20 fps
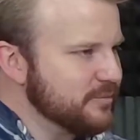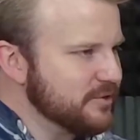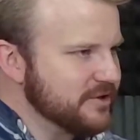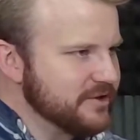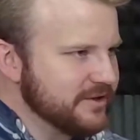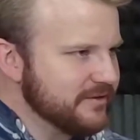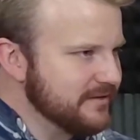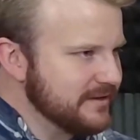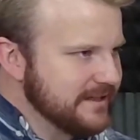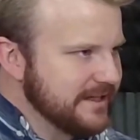
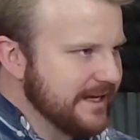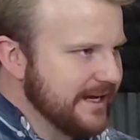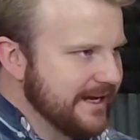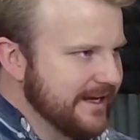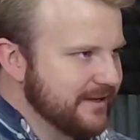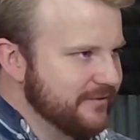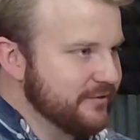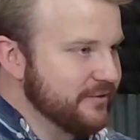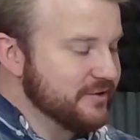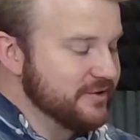service guy,
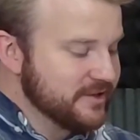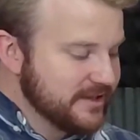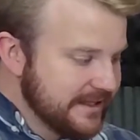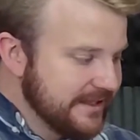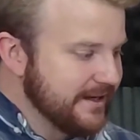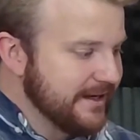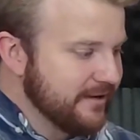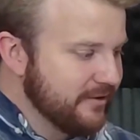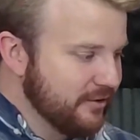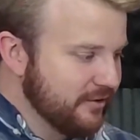if your
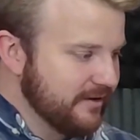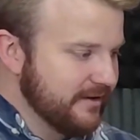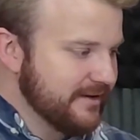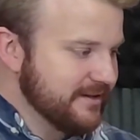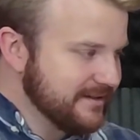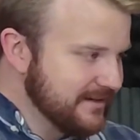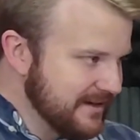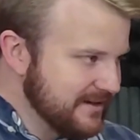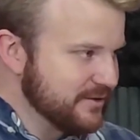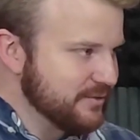skill
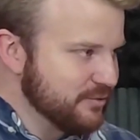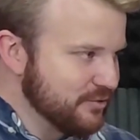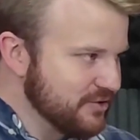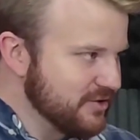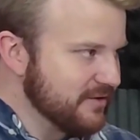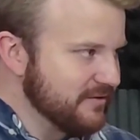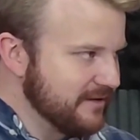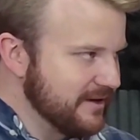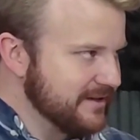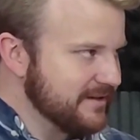is customer
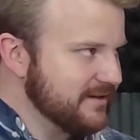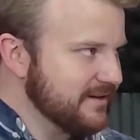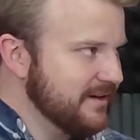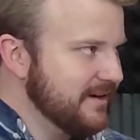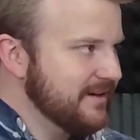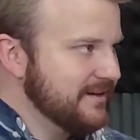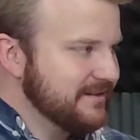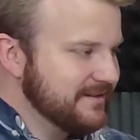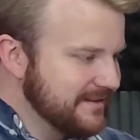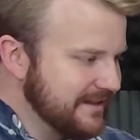service,
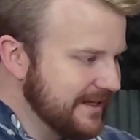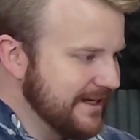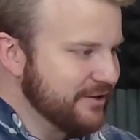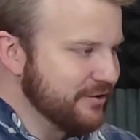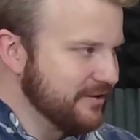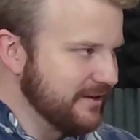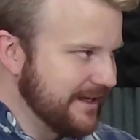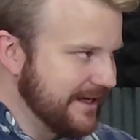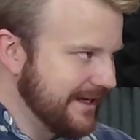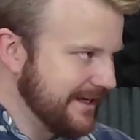stay in
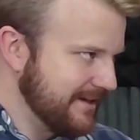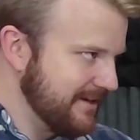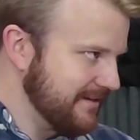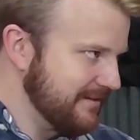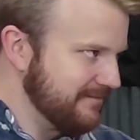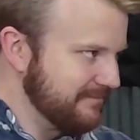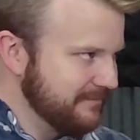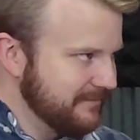your lane and